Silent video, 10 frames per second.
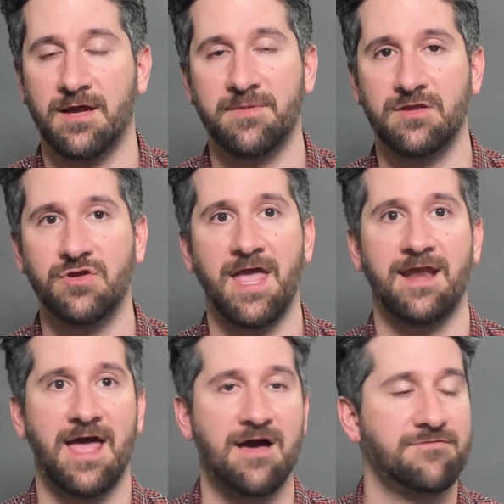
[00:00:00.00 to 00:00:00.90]
I mean, you can't
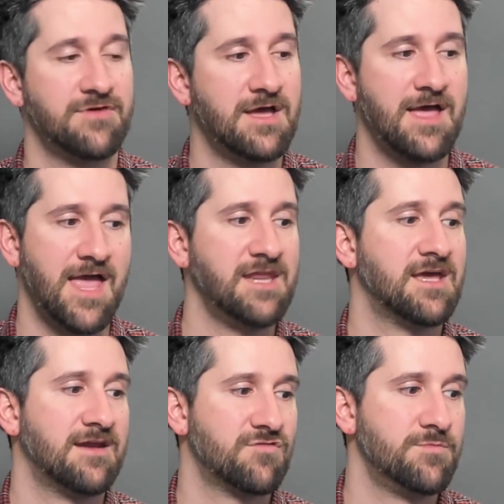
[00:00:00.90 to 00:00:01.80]
have any
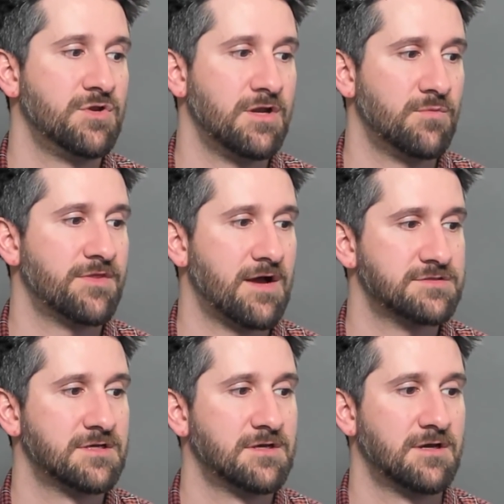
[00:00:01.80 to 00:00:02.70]
kind of community without
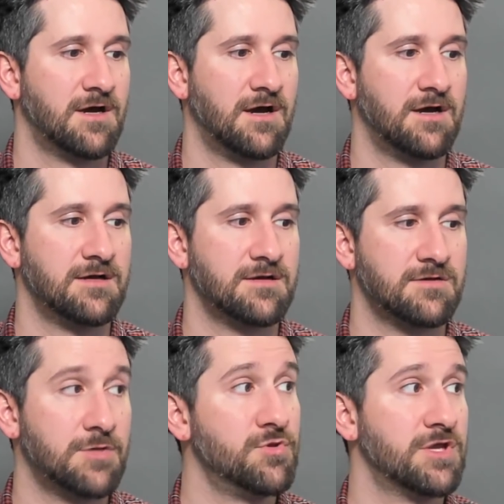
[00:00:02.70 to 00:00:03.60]
uh,
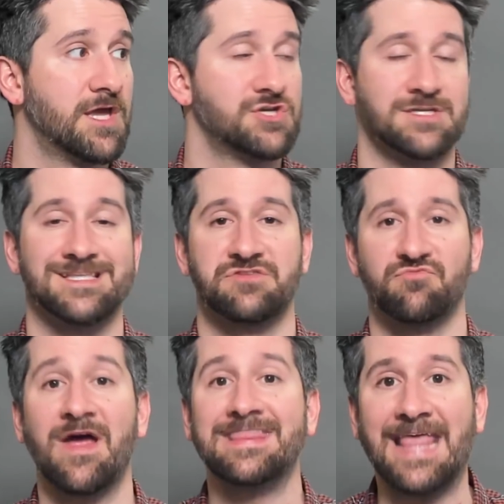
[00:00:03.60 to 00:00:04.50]
communication. It's
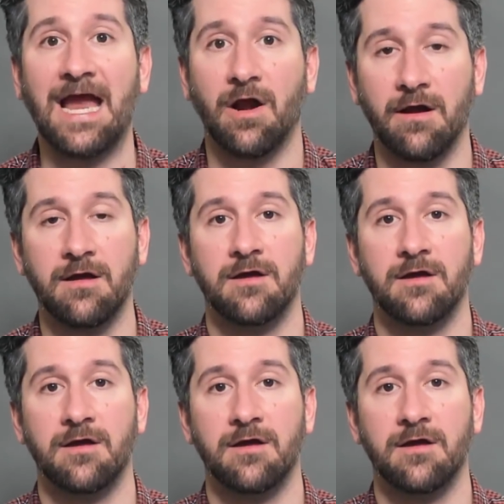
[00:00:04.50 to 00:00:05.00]
right there.